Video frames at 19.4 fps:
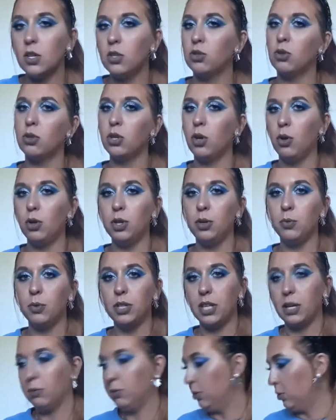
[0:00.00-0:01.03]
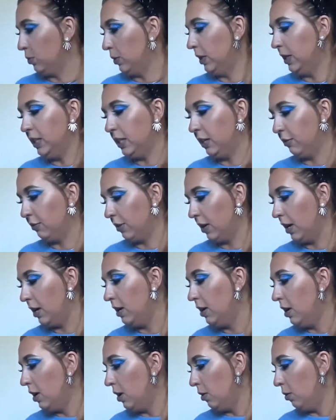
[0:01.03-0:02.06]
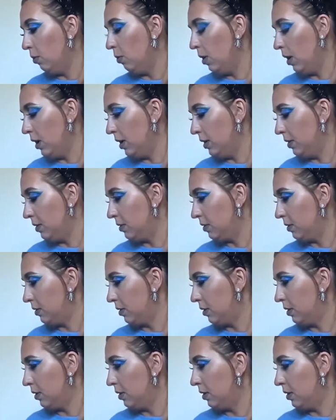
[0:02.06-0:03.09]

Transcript: So the only one that was really different was